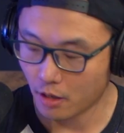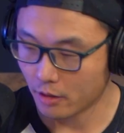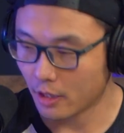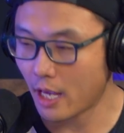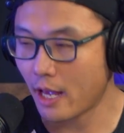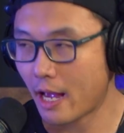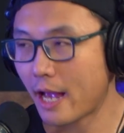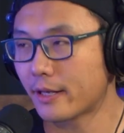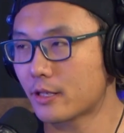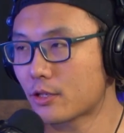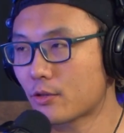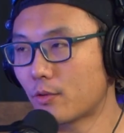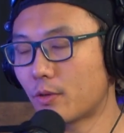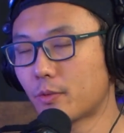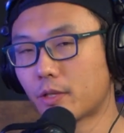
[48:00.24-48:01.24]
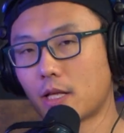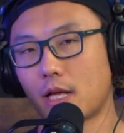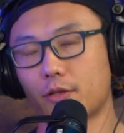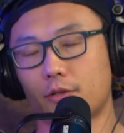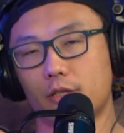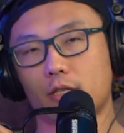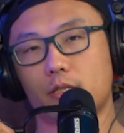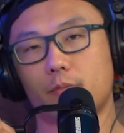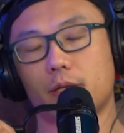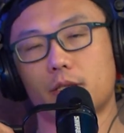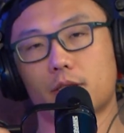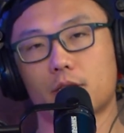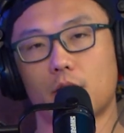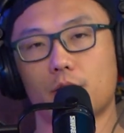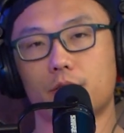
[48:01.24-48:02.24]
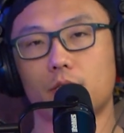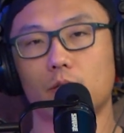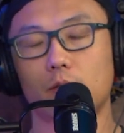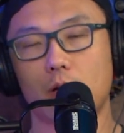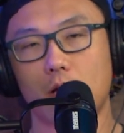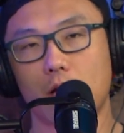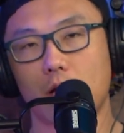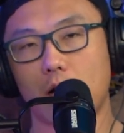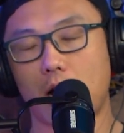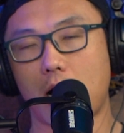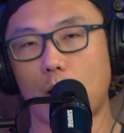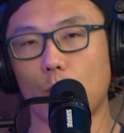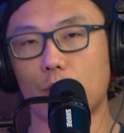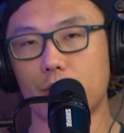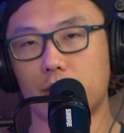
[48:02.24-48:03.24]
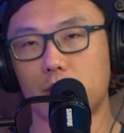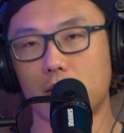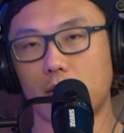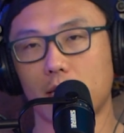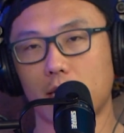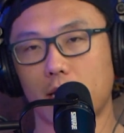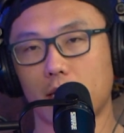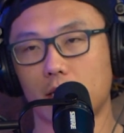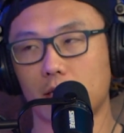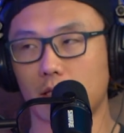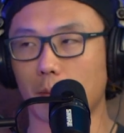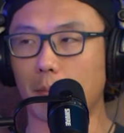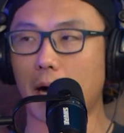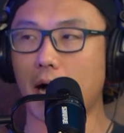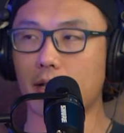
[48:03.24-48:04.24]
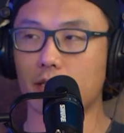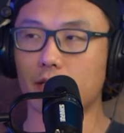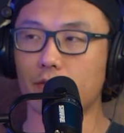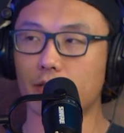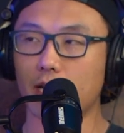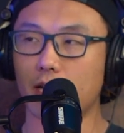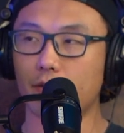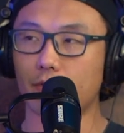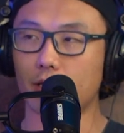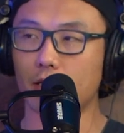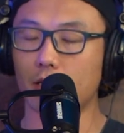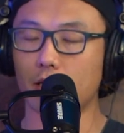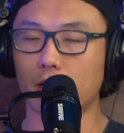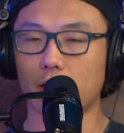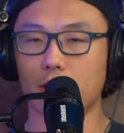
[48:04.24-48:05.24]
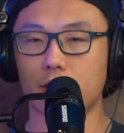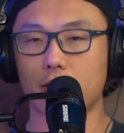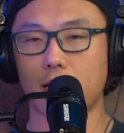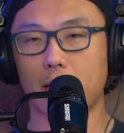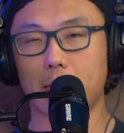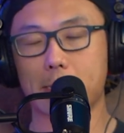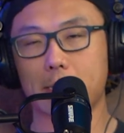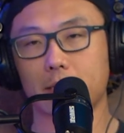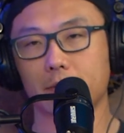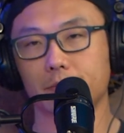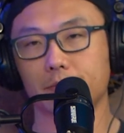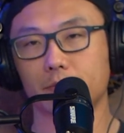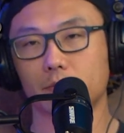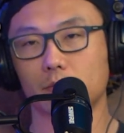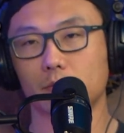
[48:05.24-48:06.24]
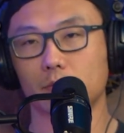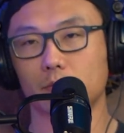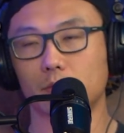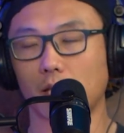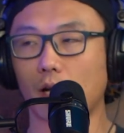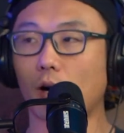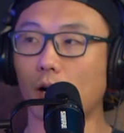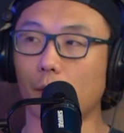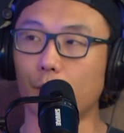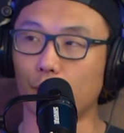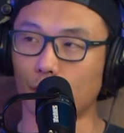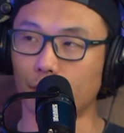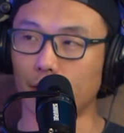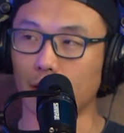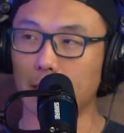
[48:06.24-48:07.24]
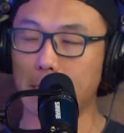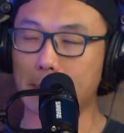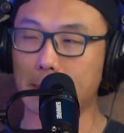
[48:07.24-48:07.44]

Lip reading: Yeah, I disagree with a lot of their teaching methods also. I would say like the positive side of it is that they are improving,